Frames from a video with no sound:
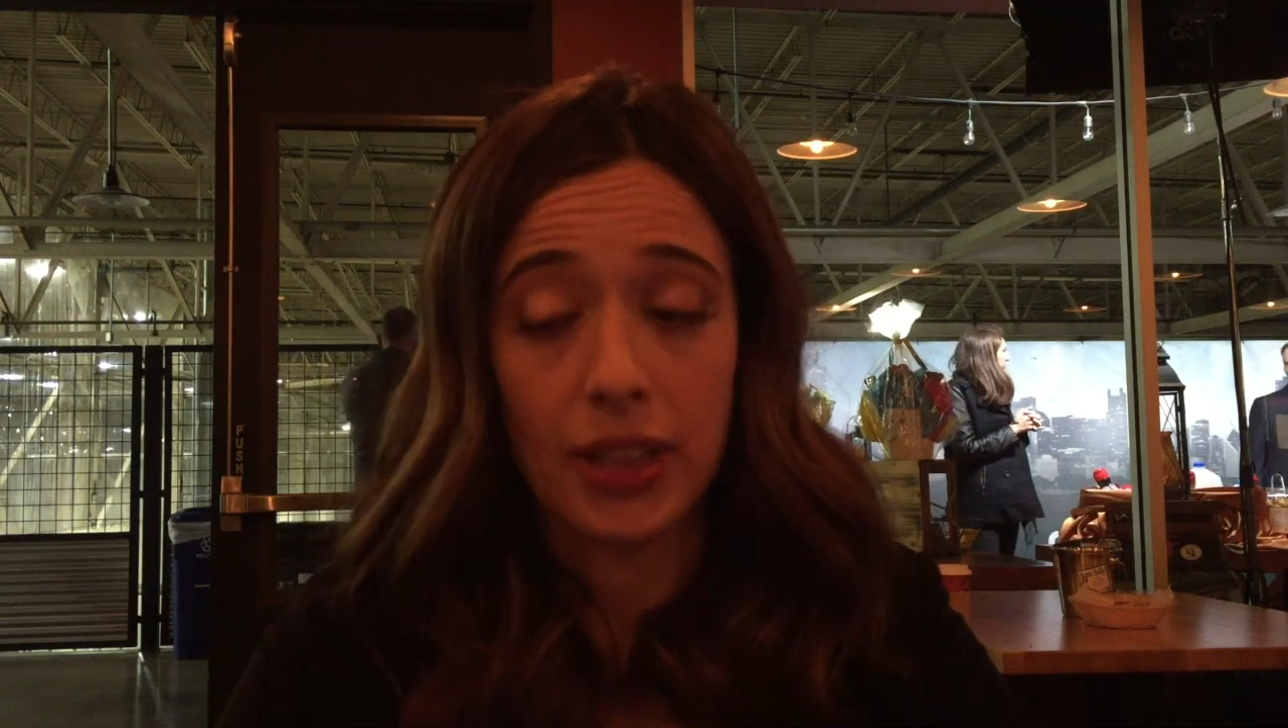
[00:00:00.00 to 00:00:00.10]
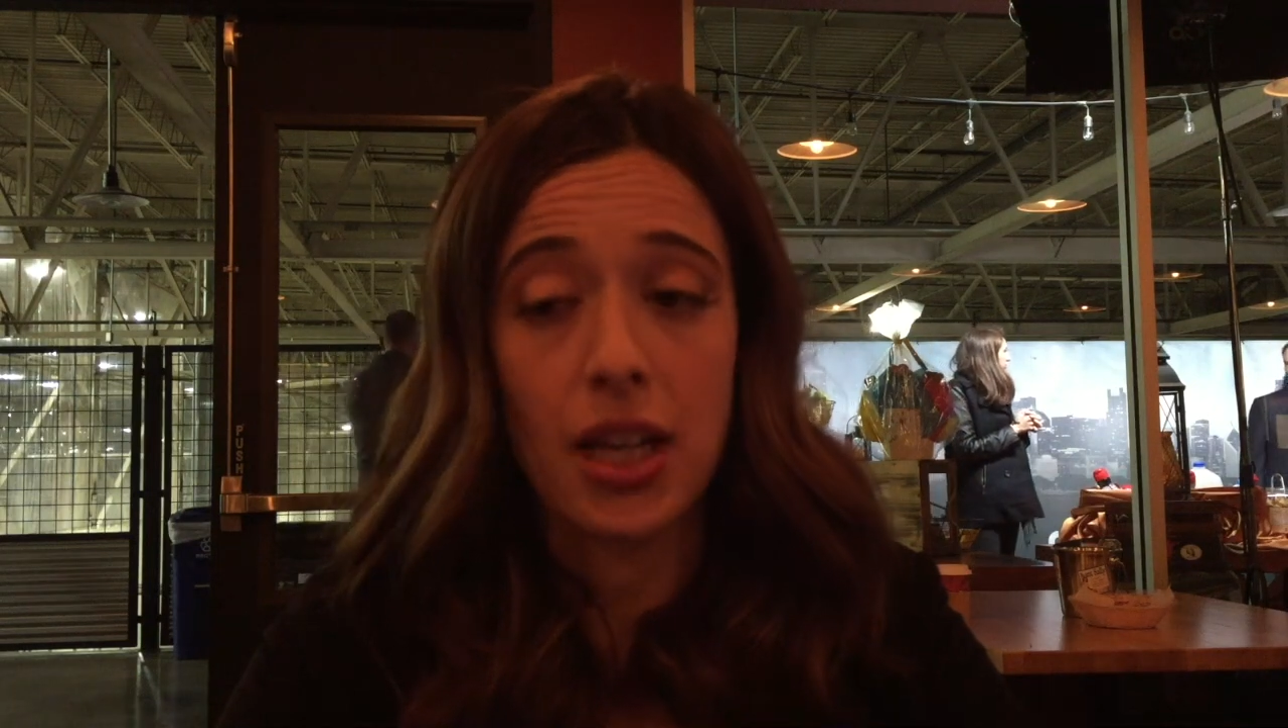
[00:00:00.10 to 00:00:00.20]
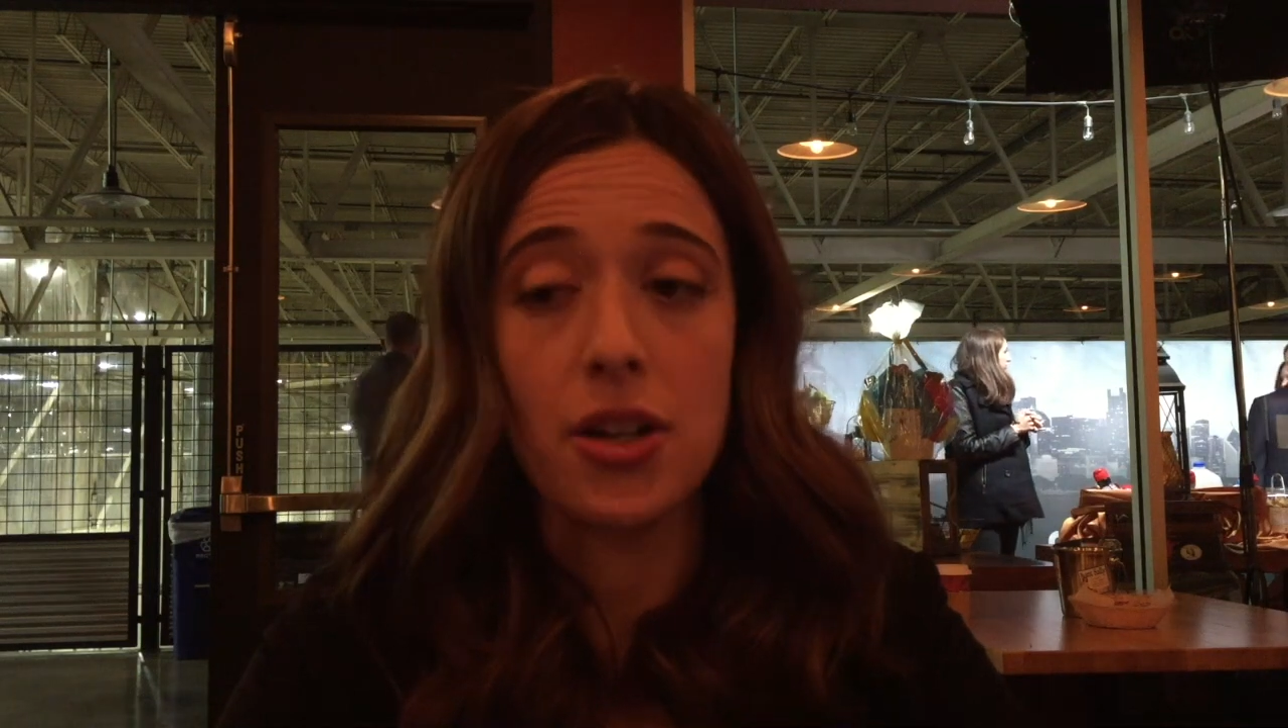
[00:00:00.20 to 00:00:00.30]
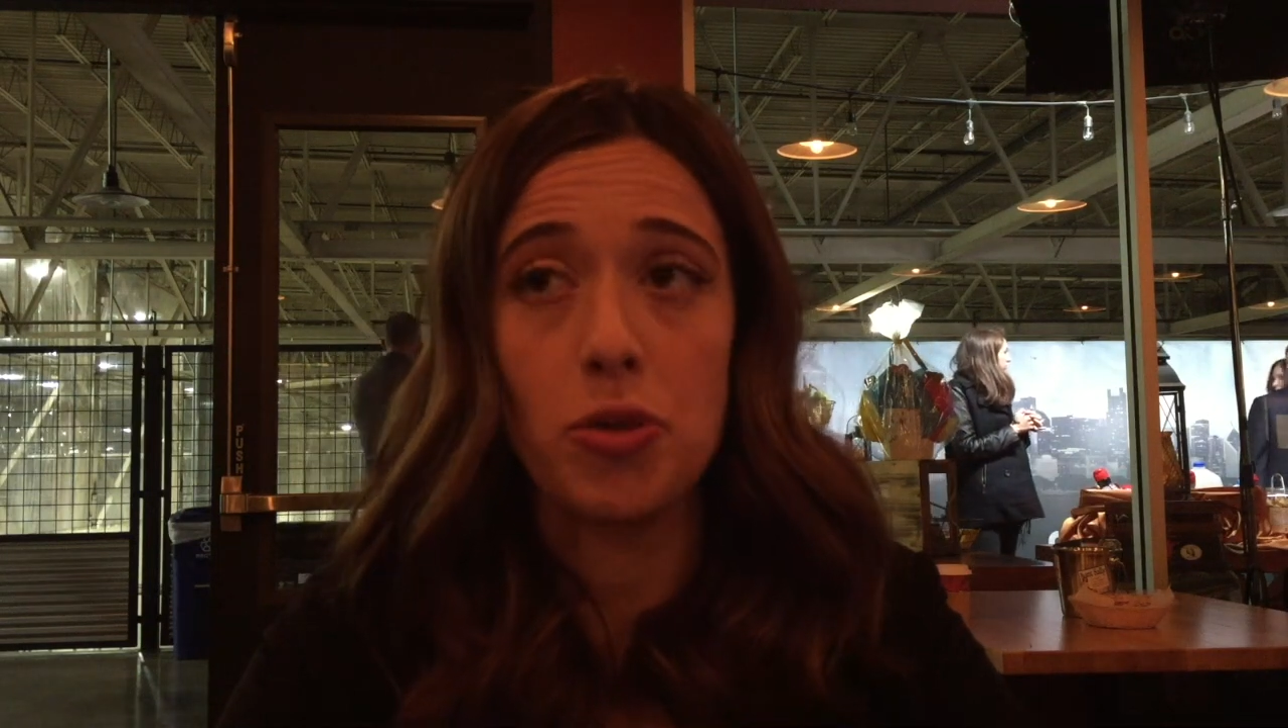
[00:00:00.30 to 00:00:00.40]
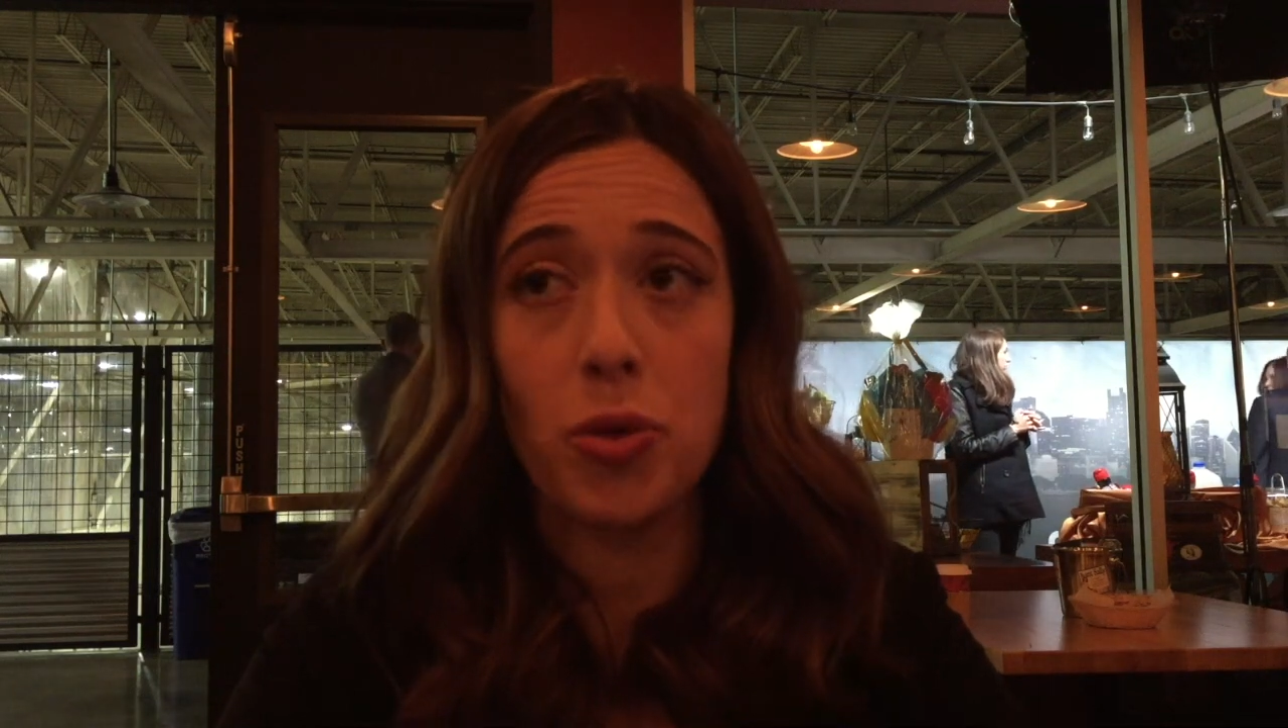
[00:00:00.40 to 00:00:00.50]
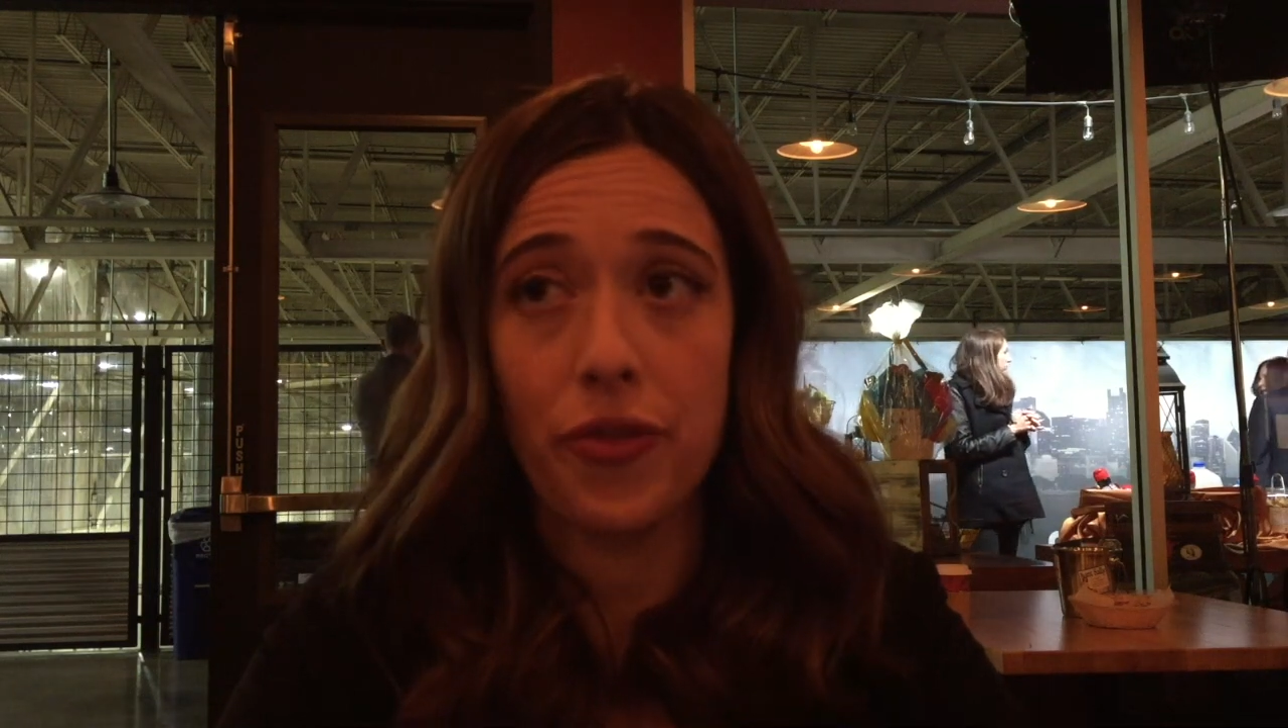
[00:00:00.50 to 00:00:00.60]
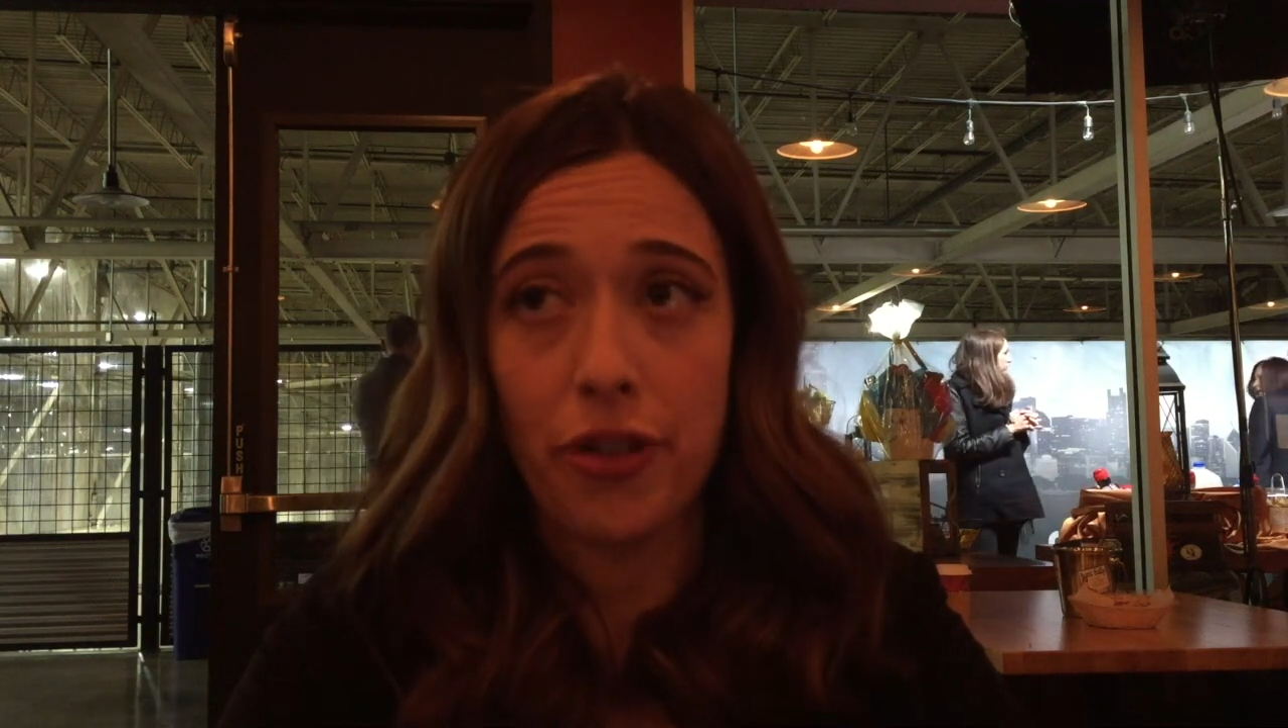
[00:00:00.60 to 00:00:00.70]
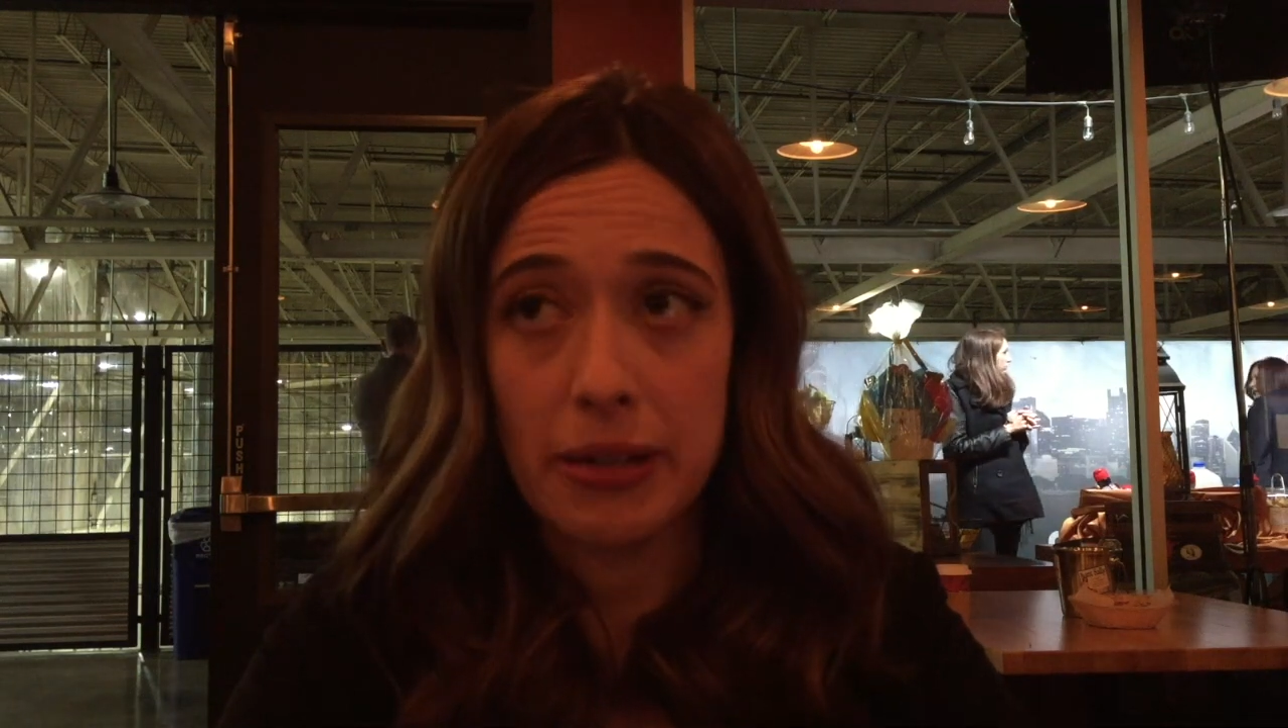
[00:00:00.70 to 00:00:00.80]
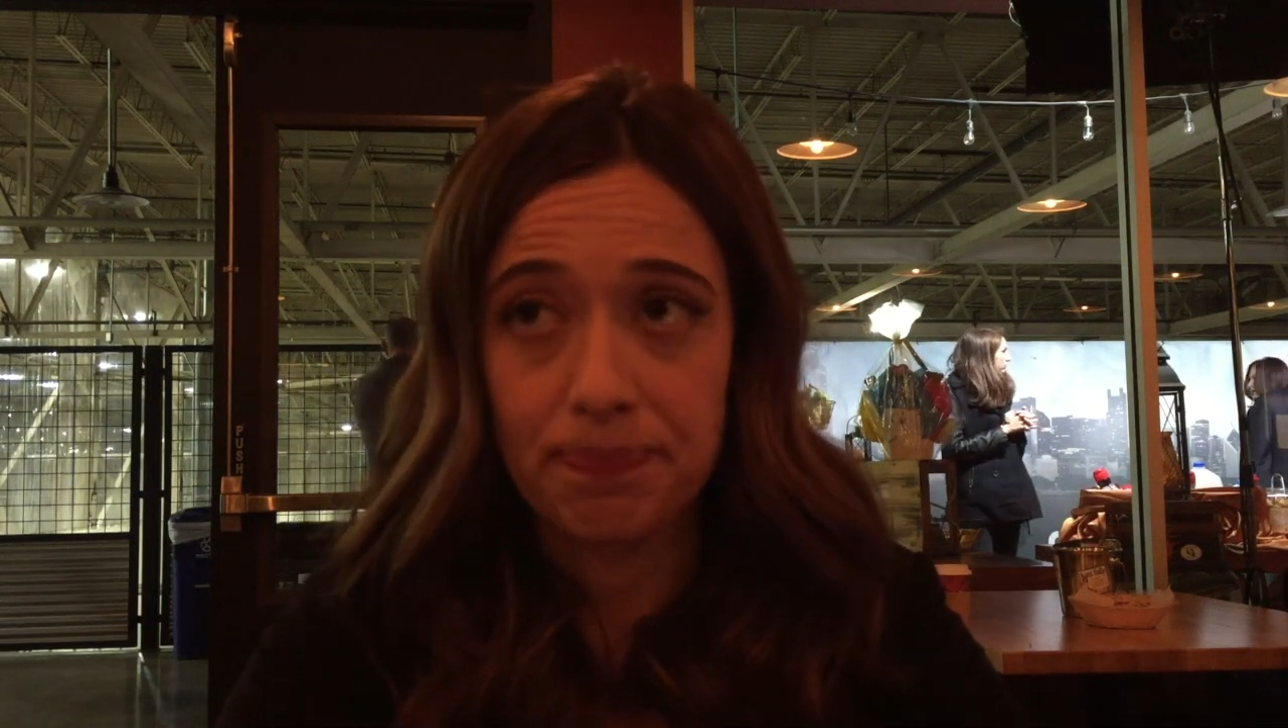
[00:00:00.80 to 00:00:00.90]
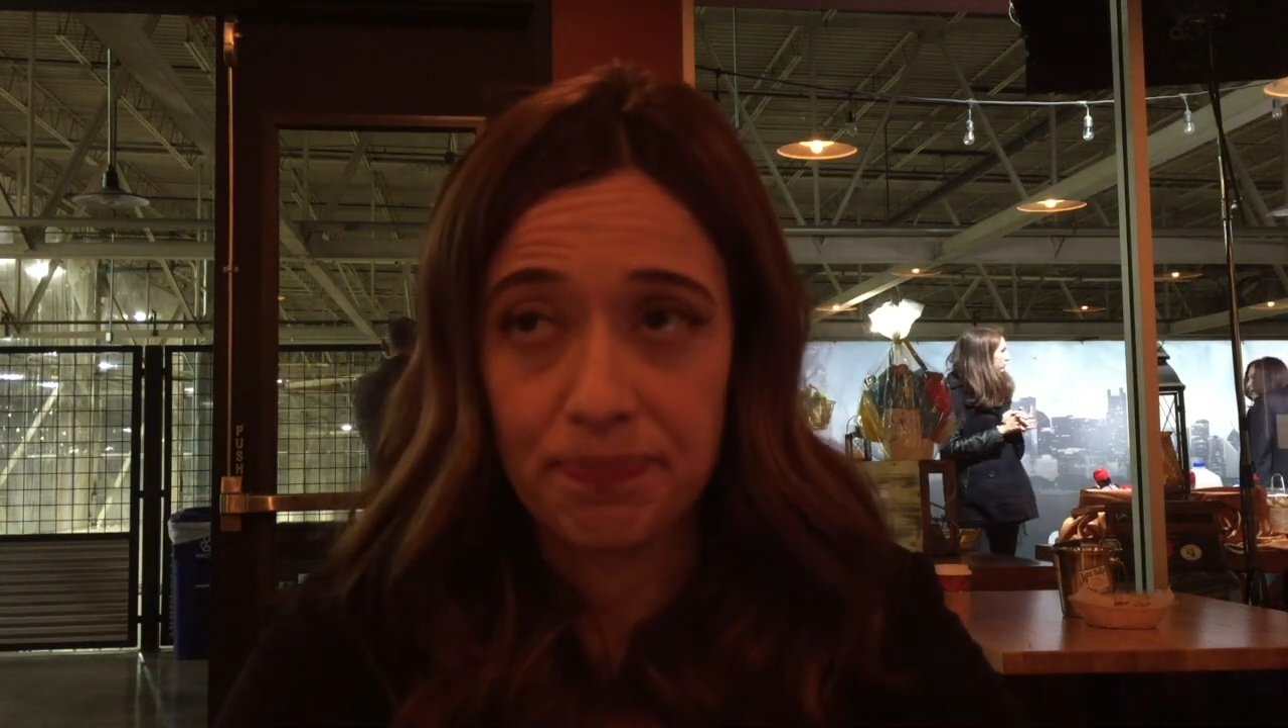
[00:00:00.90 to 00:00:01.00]
Their new
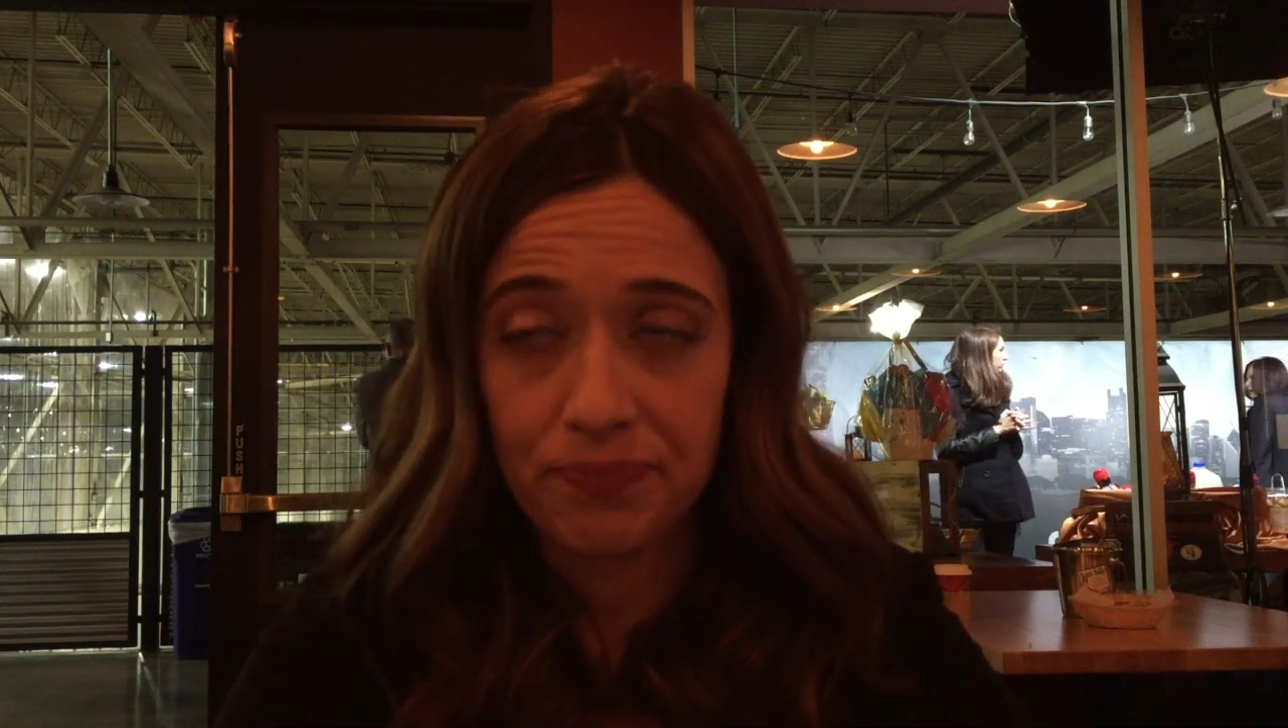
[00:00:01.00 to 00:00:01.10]
boyfriend,